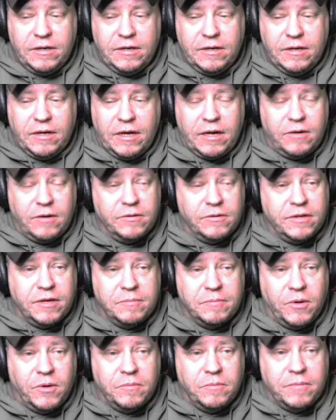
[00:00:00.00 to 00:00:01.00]
don't
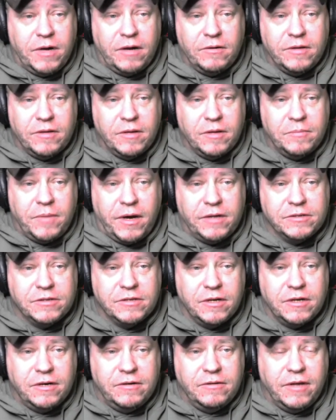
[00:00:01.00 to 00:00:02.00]
think Biden's
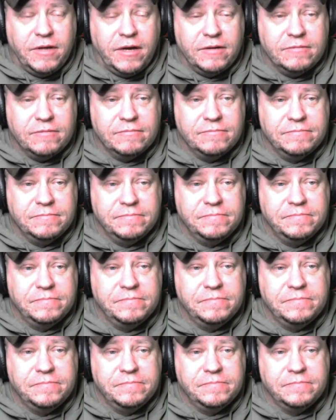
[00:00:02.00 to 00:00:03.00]
going to do that.
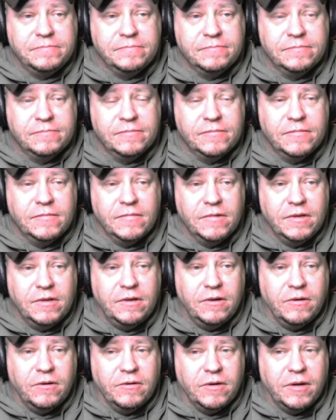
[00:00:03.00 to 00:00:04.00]

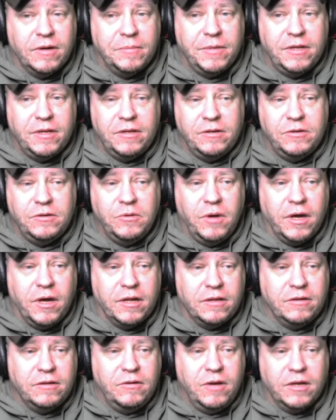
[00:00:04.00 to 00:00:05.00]

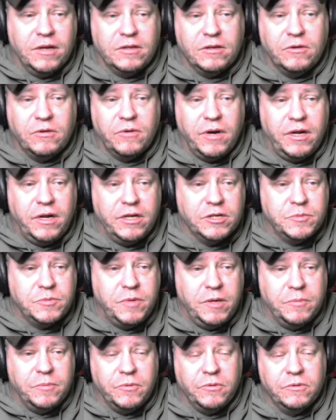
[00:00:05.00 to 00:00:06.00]
You got the greediest
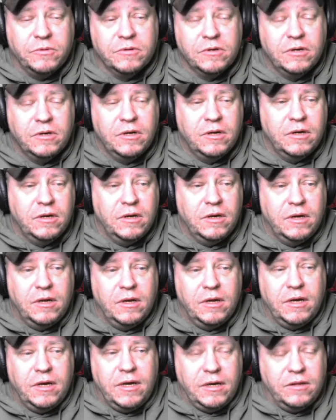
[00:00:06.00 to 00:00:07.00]
people
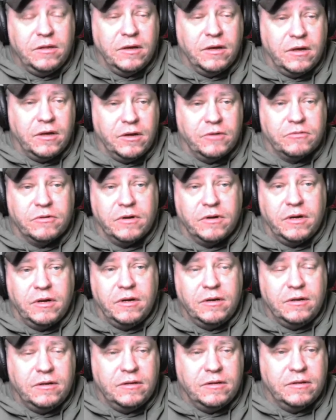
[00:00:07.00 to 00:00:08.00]
in the
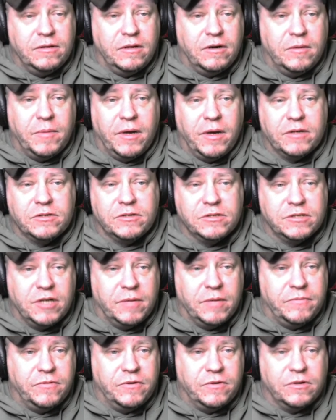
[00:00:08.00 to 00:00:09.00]
country that are about to
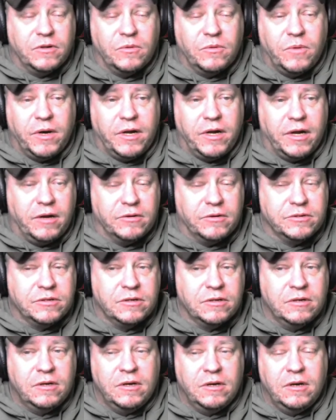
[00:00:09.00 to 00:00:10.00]
step foot into the White House
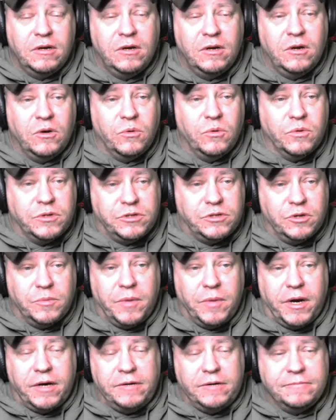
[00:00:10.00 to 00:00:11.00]
with Joe
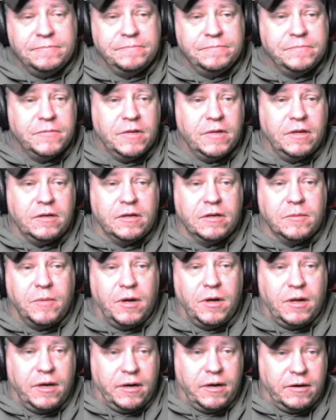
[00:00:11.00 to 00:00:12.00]
Biden and
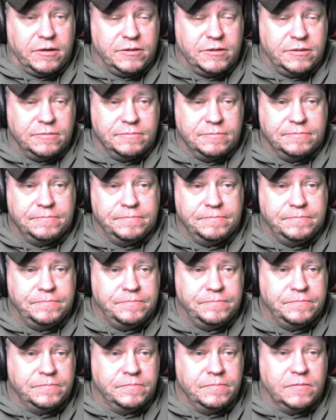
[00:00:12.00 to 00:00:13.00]
Kamala Harris.
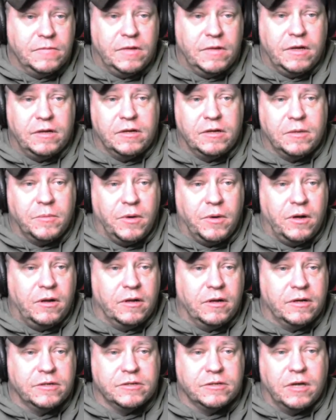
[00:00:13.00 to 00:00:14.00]
And
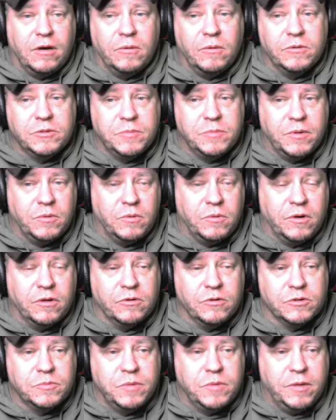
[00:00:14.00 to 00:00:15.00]
Kamala has always been one of
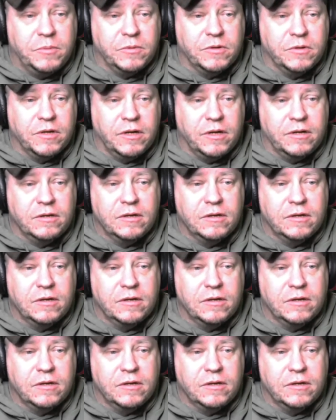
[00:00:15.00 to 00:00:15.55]
those people that